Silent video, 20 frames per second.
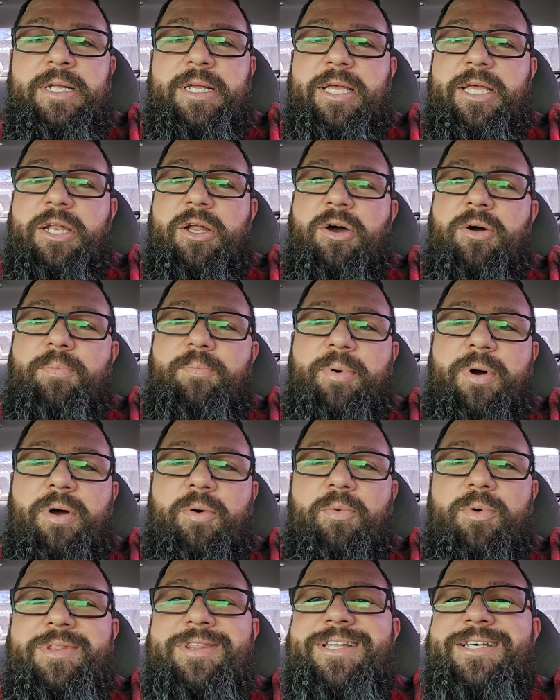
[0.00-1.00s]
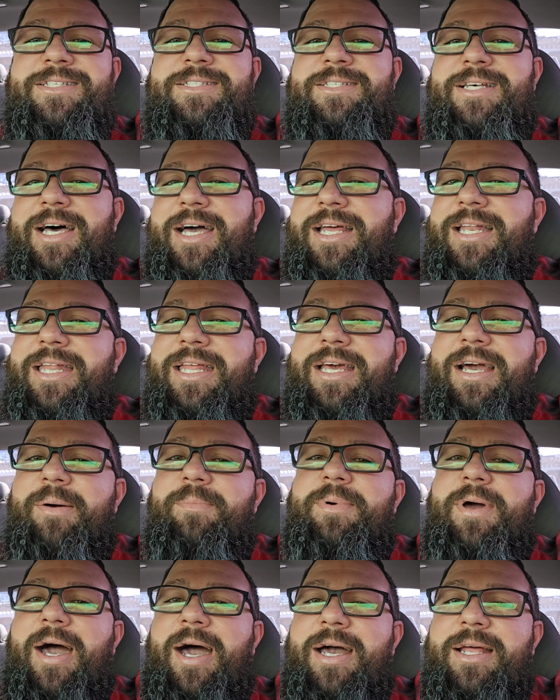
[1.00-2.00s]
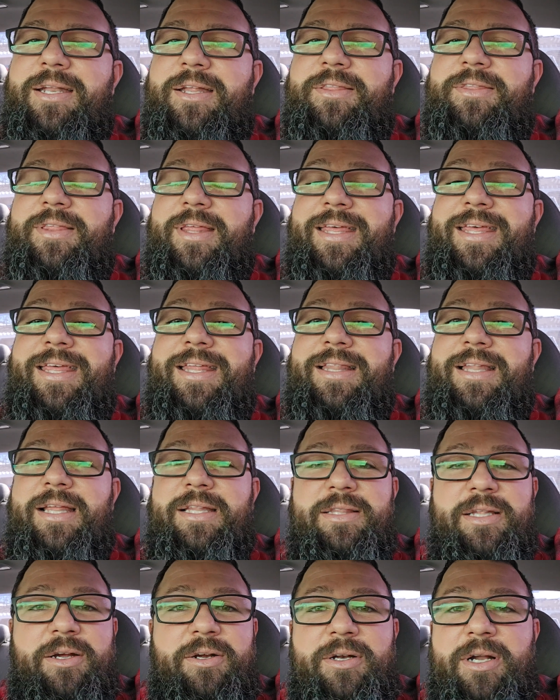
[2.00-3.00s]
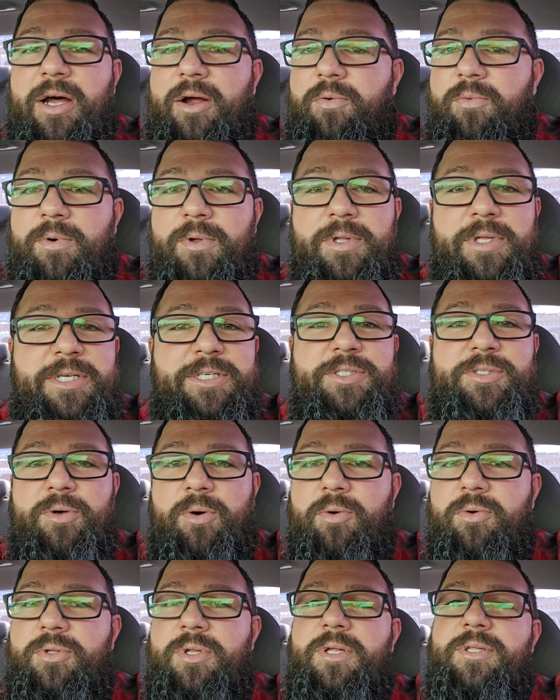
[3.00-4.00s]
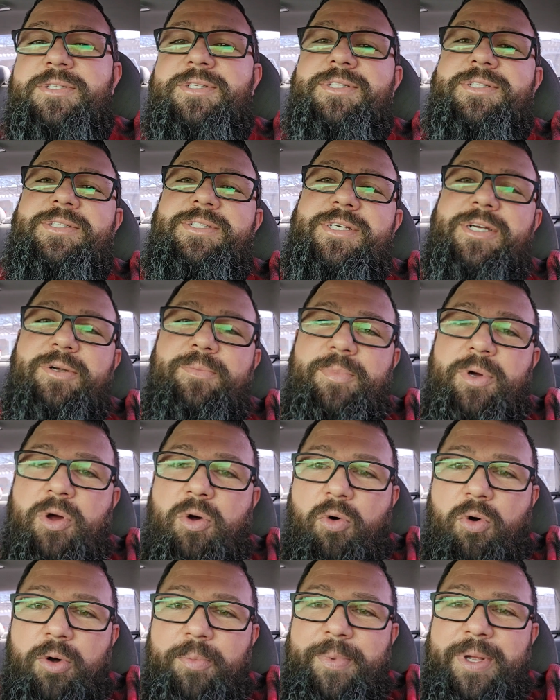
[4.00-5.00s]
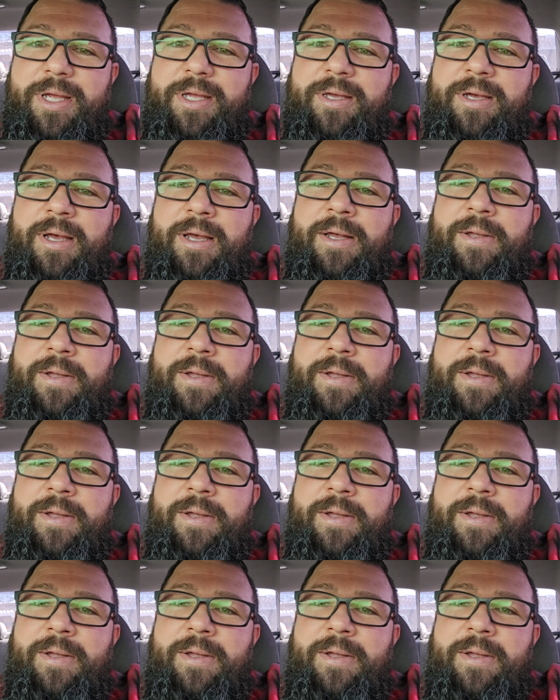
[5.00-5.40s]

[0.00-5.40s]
but with this signing, I'm kind of thinking that they're not really sold on Sincere McCormick.